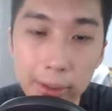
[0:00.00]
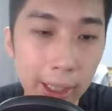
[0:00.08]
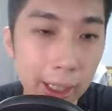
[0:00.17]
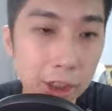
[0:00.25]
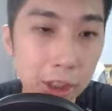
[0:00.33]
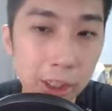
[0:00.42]

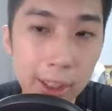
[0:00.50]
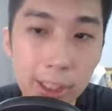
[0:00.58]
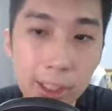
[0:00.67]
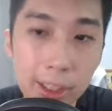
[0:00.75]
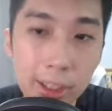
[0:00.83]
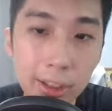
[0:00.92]

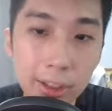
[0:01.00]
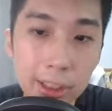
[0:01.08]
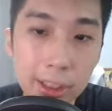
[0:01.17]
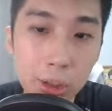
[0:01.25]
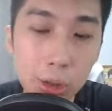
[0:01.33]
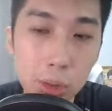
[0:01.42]
Actually,
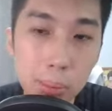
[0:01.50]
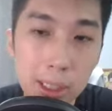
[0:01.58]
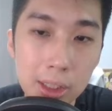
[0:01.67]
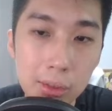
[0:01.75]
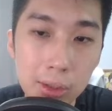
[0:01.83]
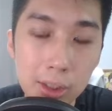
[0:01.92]
this whole
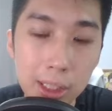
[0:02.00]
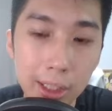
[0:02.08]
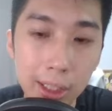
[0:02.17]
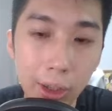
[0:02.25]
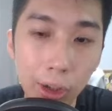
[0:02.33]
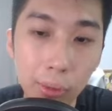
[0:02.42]
space feels
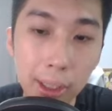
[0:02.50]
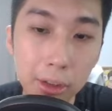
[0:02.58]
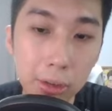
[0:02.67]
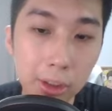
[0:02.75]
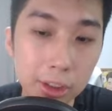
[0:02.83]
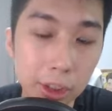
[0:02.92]
like, all the way
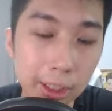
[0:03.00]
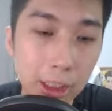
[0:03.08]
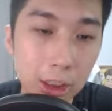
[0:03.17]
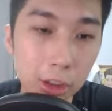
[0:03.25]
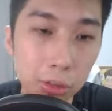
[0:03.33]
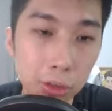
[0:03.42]
until the dry
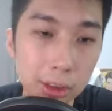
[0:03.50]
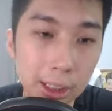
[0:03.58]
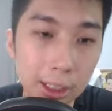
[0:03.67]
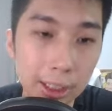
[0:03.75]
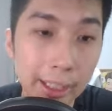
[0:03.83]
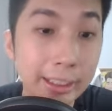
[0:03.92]
kitchen, feels
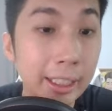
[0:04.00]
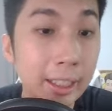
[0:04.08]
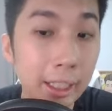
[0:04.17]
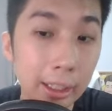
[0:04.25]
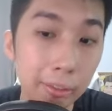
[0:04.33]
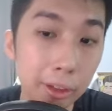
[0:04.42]
like an
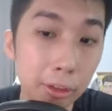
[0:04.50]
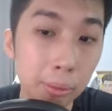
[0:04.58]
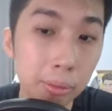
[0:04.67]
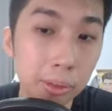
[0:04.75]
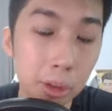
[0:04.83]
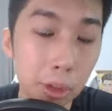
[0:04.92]
extended living room.
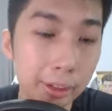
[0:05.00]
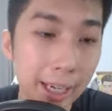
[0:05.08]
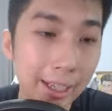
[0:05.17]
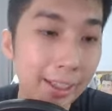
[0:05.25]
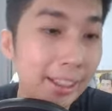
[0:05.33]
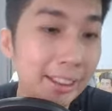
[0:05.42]
So your
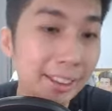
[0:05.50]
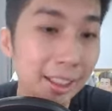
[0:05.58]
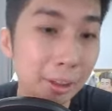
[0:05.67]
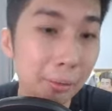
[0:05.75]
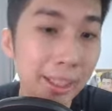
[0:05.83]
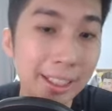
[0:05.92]
dining is
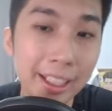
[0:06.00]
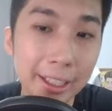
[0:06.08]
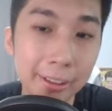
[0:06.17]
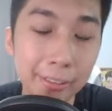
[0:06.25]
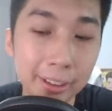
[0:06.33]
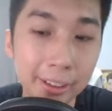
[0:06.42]
tucked away in that
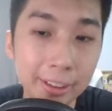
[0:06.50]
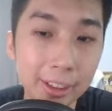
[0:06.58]
area.